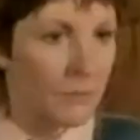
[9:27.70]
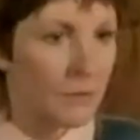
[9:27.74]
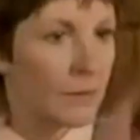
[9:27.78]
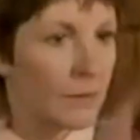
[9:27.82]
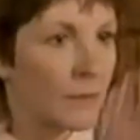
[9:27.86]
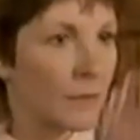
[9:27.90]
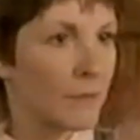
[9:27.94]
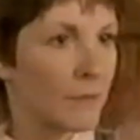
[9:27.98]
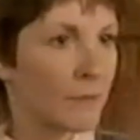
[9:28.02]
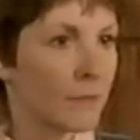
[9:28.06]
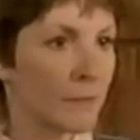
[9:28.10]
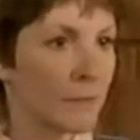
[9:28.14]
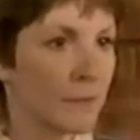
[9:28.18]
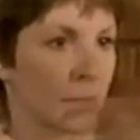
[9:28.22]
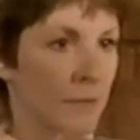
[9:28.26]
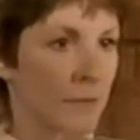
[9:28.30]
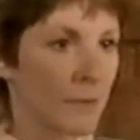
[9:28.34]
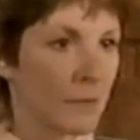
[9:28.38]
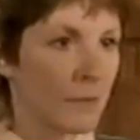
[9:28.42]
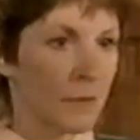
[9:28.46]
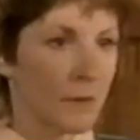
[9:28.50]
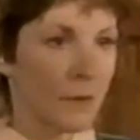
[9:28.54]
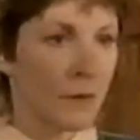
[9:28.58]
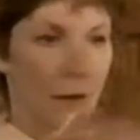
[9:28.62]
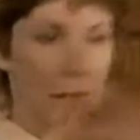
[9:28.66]
but I'm gonna
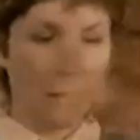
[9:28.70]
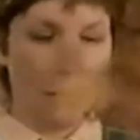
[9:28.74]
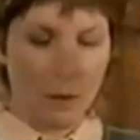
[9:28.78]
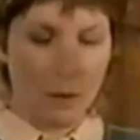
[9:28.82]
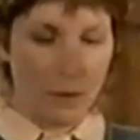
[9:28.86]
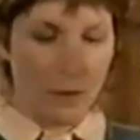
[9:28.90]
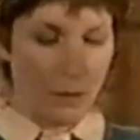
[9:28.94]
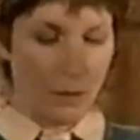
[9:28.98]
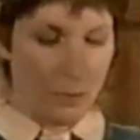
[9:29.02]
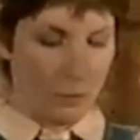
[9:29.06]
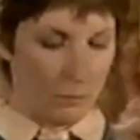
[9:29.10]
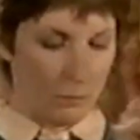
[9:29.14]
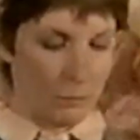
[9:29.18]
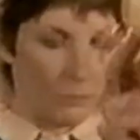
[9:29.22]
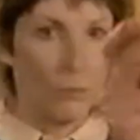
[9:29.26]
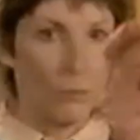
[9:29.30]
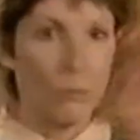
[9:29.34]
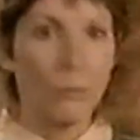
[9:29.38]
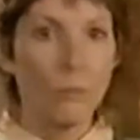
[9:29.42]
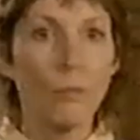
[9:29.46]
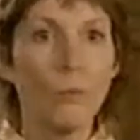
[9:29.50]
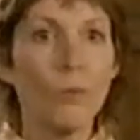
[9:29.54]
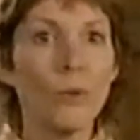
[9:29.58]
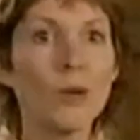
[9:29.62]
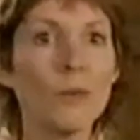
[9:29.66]
find out.
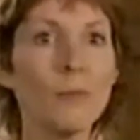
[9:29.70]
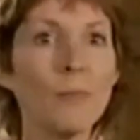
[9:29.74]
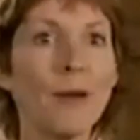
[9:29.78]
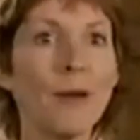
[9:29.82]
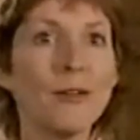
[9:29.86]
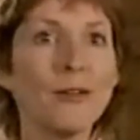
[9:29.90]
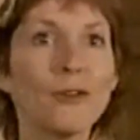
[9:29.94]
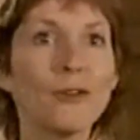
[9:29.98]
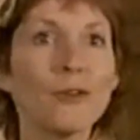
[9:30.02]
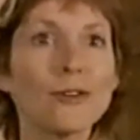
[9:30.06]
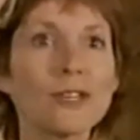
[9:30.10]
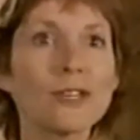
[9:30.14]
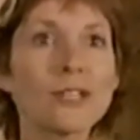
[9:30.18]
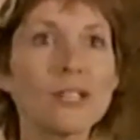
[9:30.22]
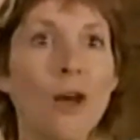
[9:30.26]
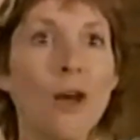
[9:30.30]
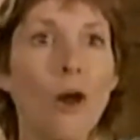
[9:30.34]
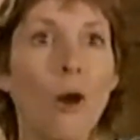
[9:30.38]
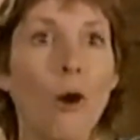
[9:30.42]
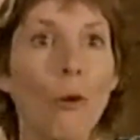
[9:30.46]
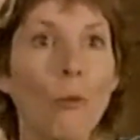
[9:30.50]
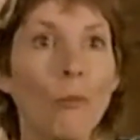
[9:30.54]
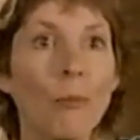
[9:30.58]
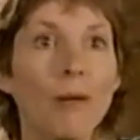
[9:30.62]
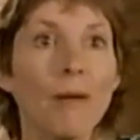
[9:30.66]
What about your
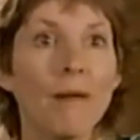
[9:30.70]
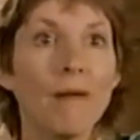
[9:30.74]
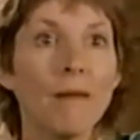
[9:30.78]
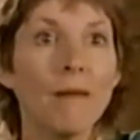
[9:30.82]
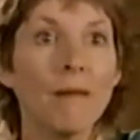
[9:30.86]
soap?